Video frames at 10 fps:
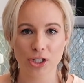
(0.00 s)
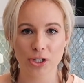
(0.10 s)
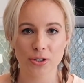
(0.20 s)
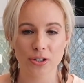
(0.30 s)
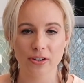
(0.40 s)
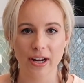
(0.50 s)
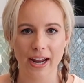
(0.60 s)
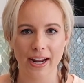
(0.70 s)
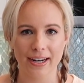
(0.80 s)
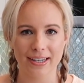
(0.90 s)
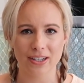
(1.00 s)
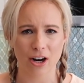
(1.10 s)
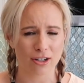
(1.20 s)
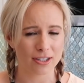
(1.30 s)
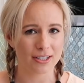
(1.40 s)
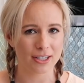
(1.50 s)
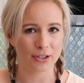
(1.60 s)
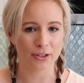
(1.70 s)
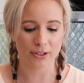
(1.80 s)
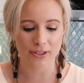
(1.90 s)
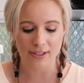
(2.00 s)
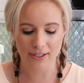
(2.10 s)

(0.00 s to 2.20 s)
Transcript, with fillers: chewed and are still